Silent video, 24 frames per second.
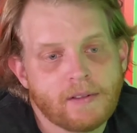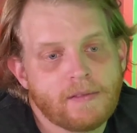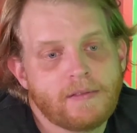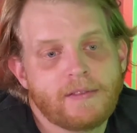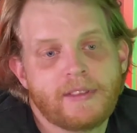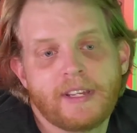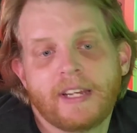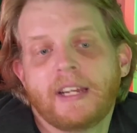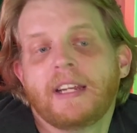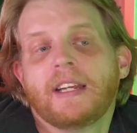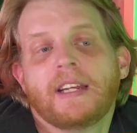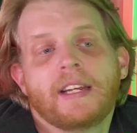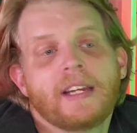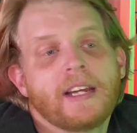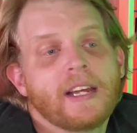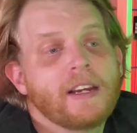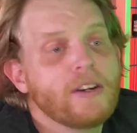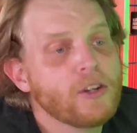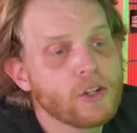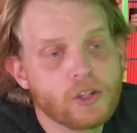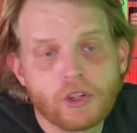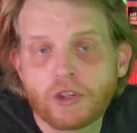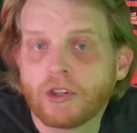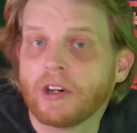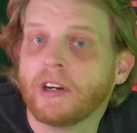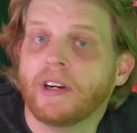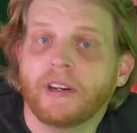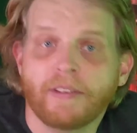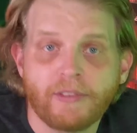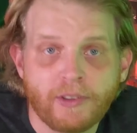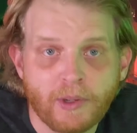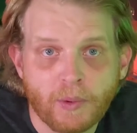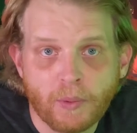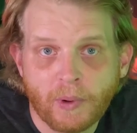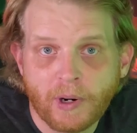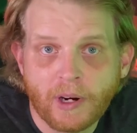the industry, if
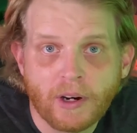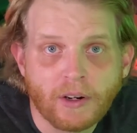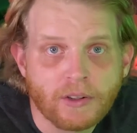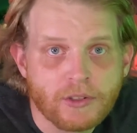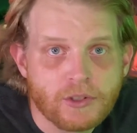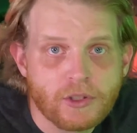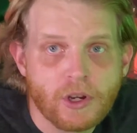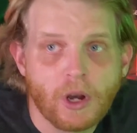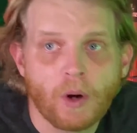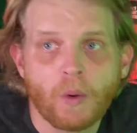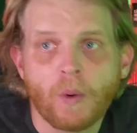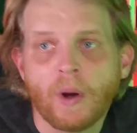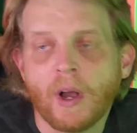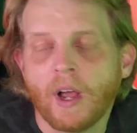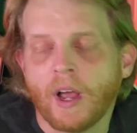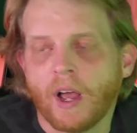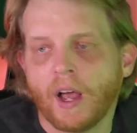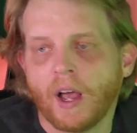you will. So